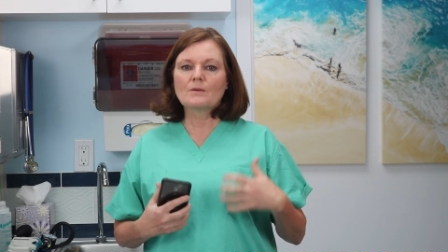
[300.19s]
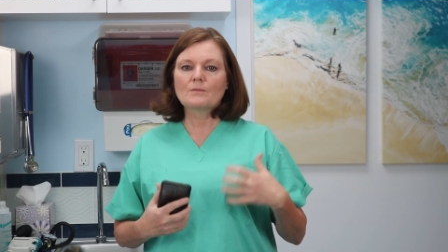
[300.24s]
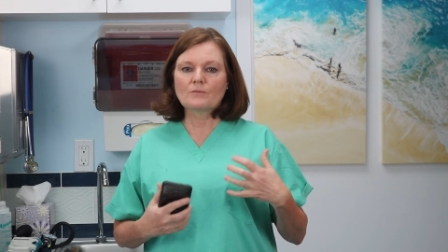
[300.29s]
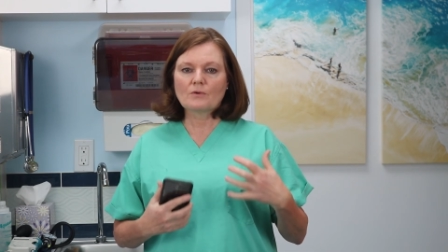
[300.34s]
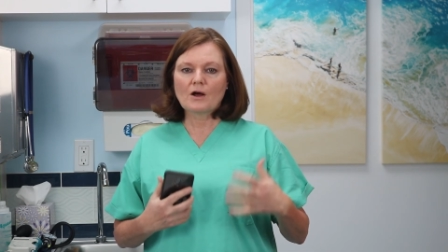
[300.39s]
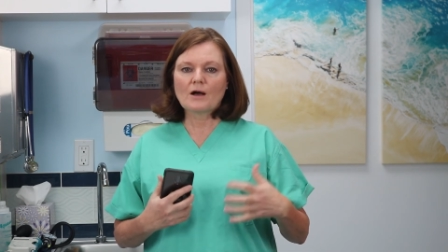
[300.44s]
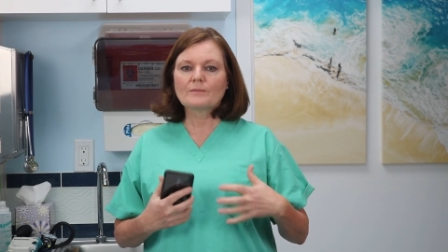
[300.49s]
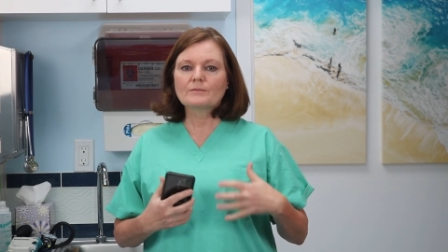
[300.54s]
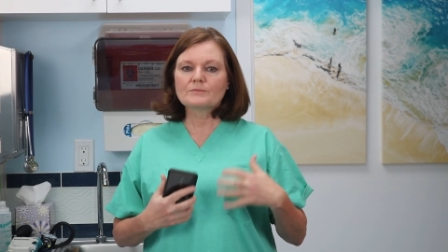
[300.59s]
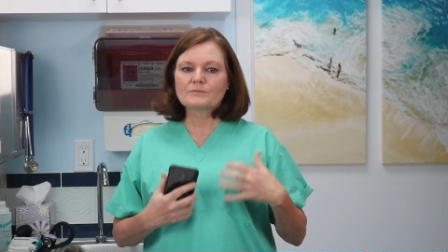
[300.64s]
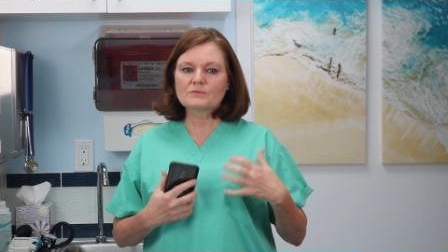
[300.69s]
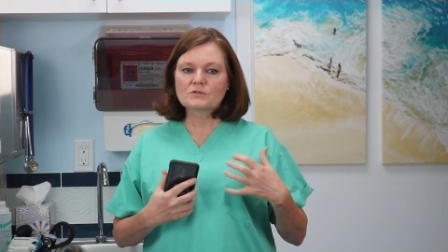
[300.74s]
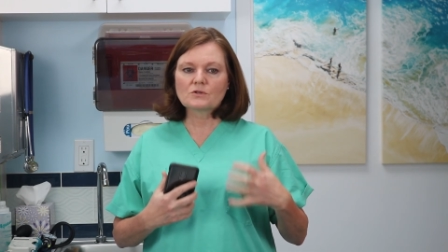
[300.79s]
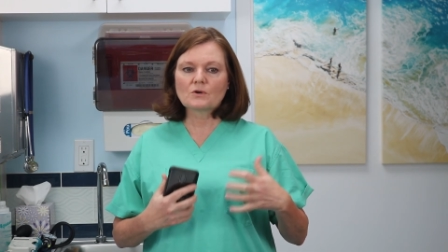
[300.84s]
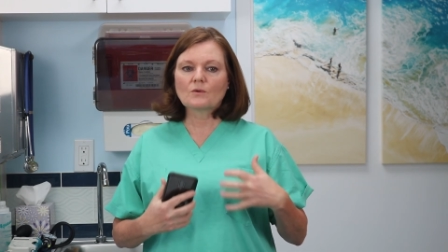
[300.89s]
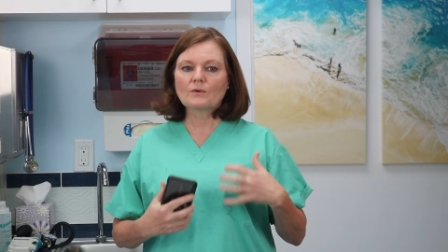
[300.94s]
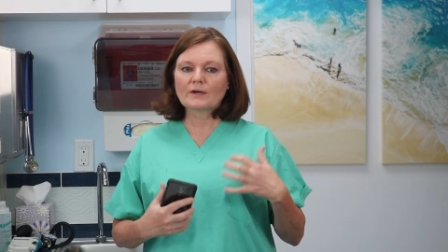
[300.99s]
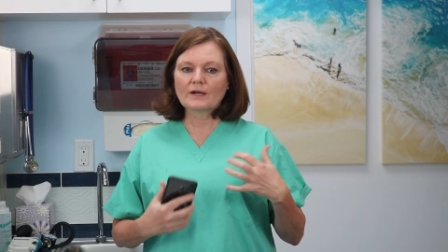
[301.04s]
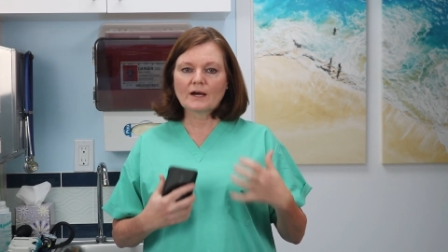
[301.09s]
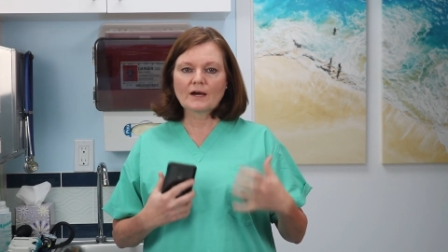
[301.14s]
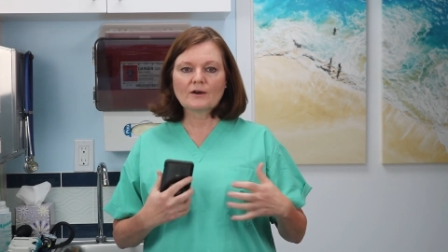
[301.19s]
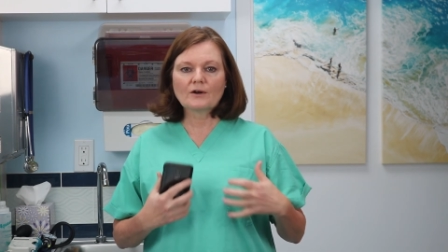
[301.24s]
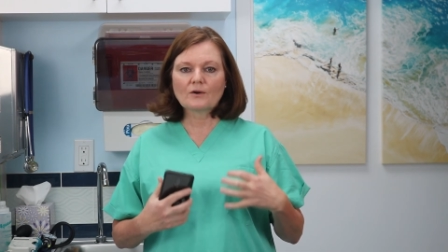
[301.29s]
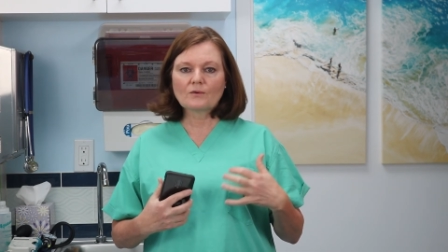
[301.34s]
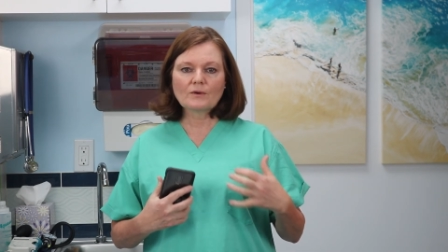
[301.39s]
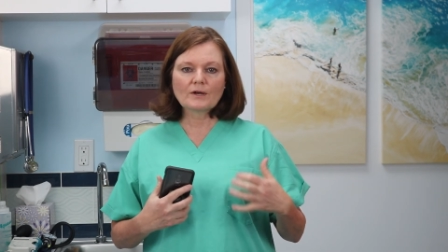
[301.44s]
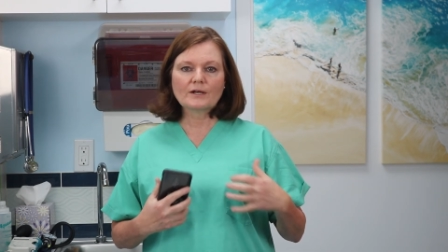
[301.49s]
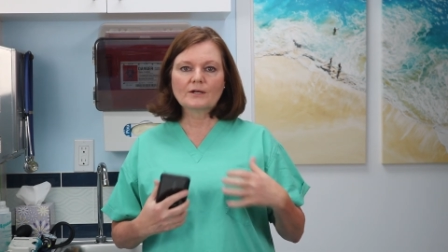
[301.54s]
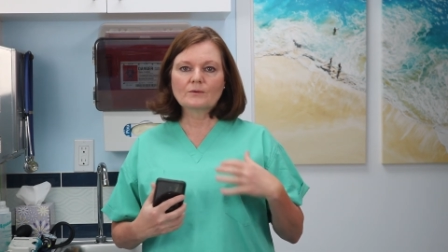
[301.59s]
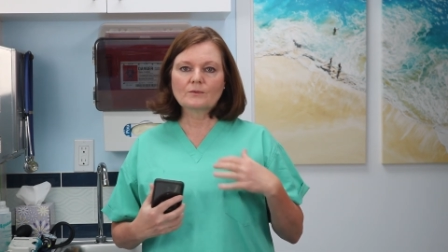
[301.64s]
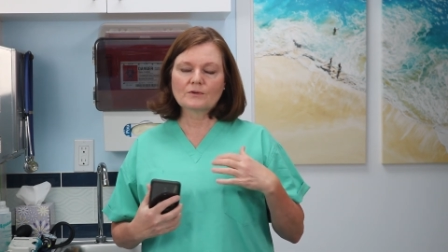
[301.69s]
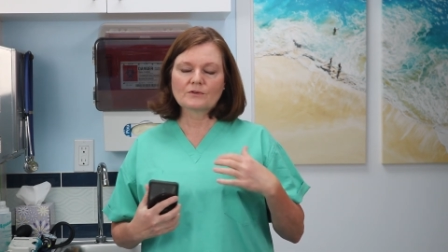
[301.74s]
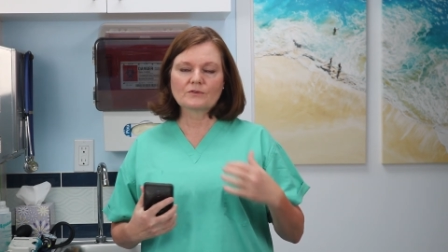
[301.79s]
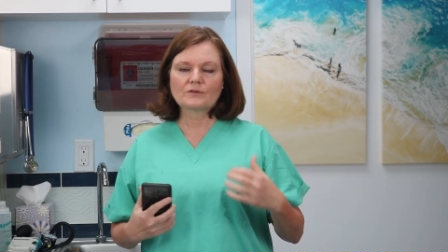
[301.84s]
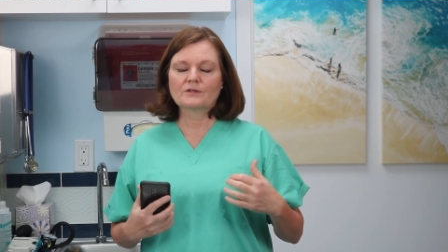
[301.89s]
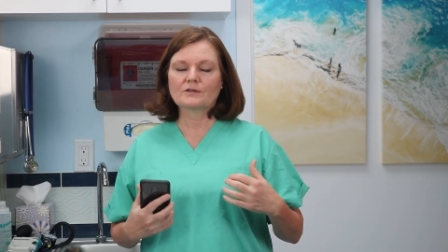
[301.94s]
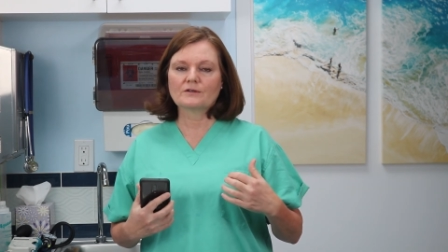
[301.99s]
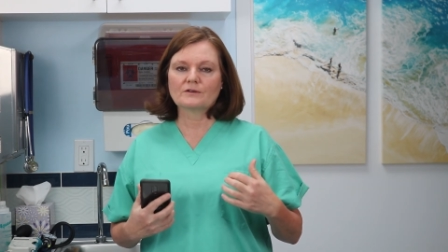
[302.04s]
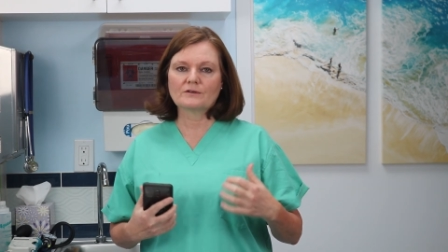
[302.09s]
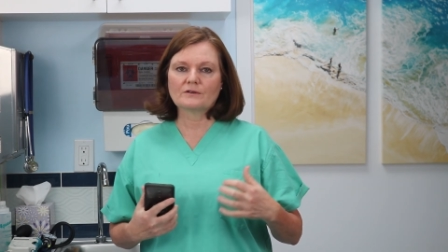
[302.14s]
problems going on already with
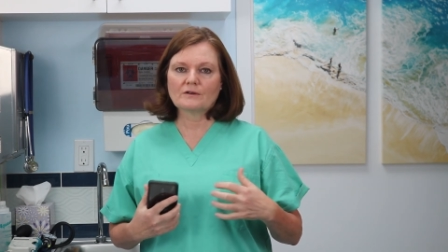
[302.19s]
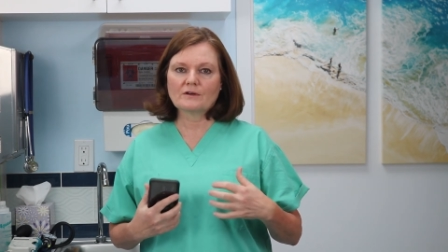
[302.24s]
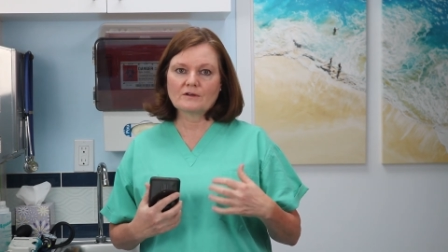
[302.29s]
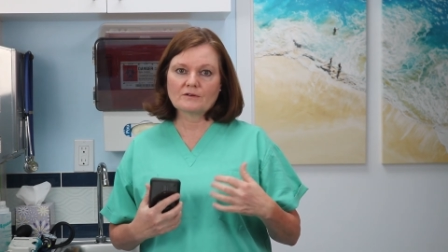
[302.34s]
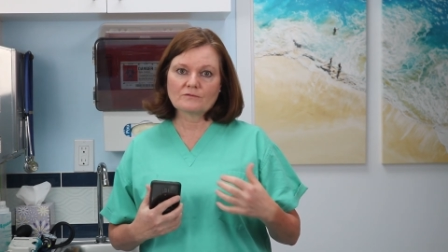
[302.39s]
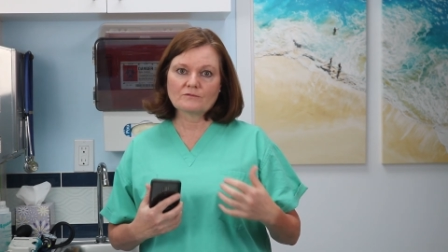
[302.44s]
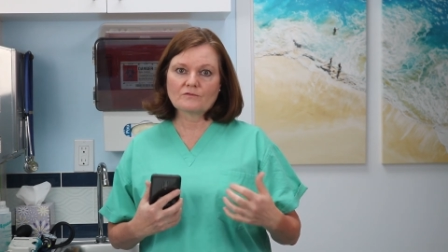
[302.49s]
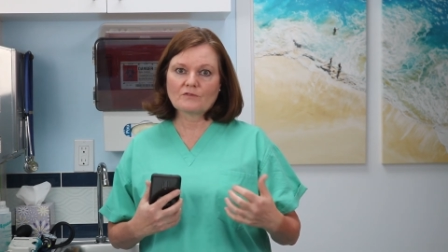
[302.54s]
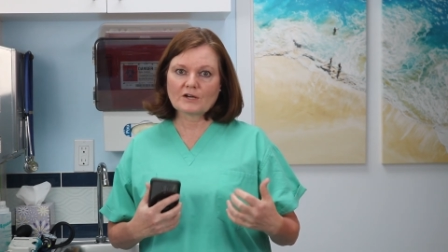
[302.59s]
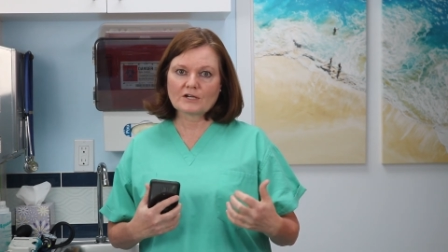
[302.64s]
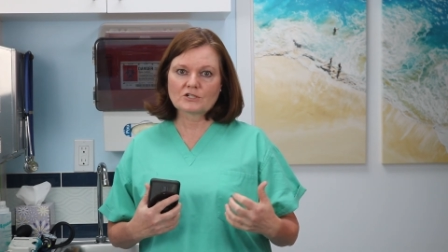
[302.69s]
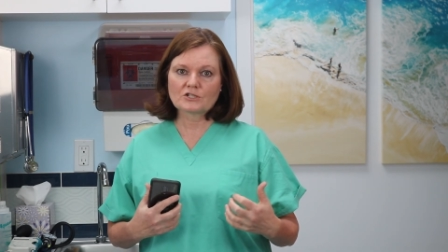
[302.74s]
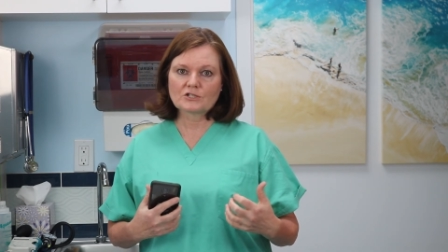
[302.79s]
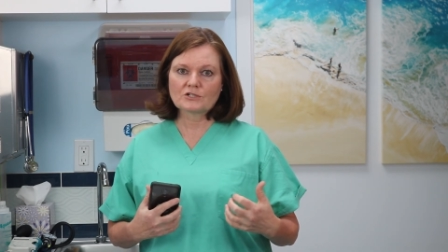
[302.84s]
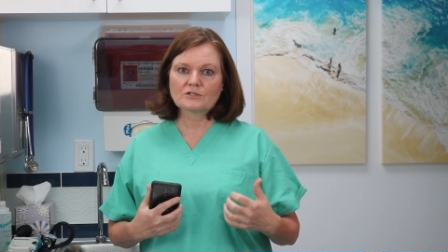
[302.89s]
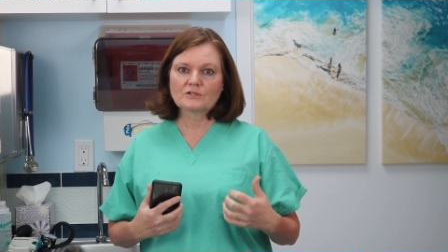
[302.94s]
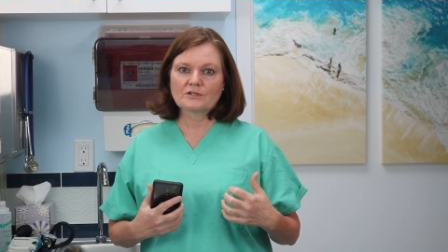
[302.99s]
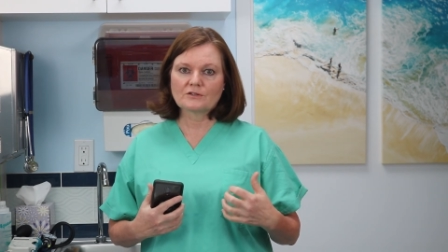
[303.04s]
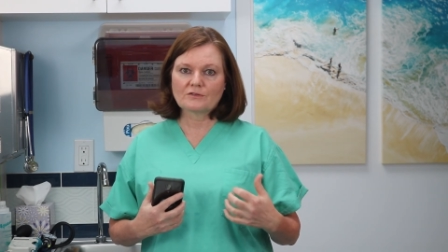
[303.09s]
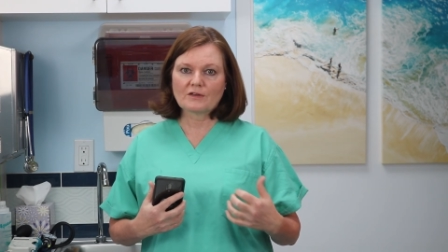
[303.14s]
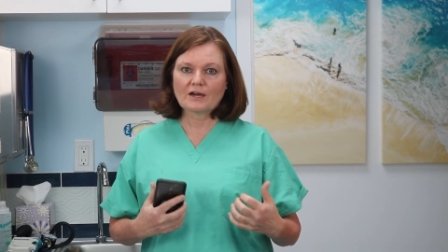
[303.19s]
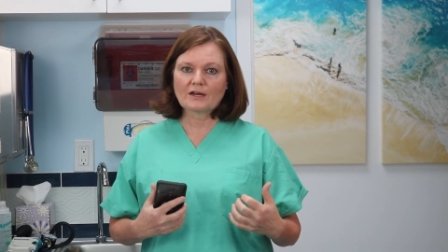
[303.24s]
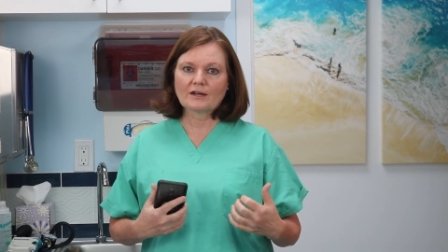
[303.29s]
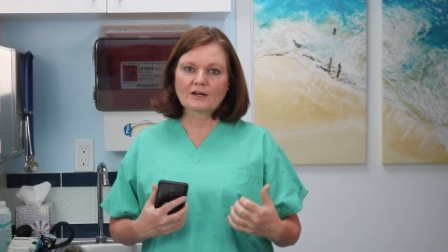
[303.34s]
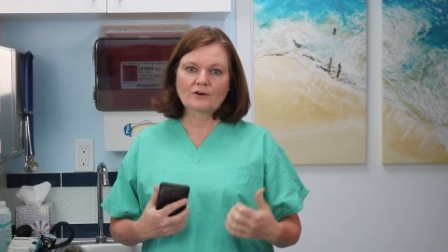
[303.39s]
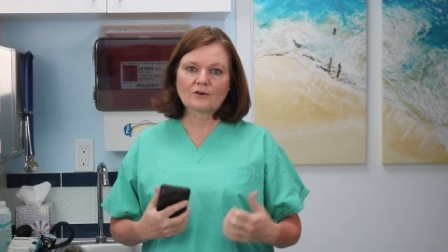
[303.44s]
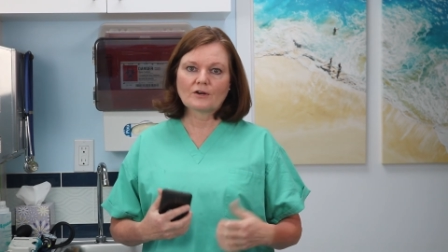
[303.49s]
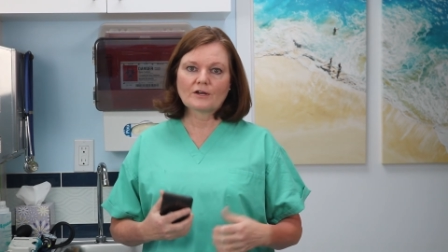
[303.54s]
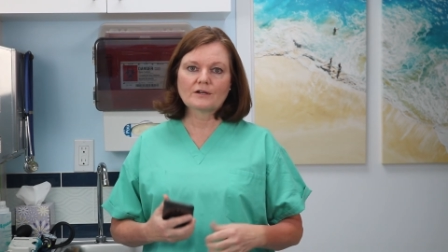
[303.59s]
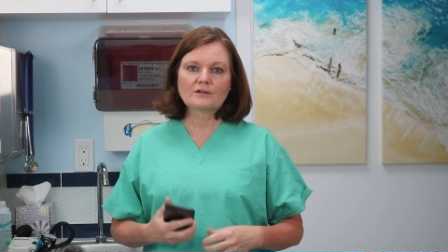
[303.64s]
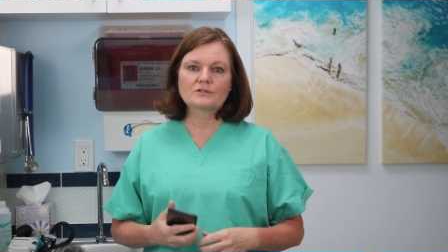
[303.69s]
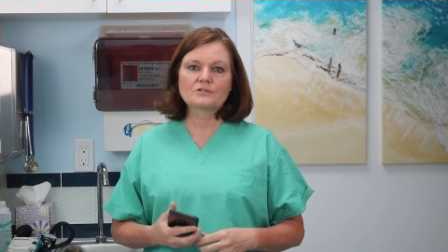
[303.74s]
the infection in that area.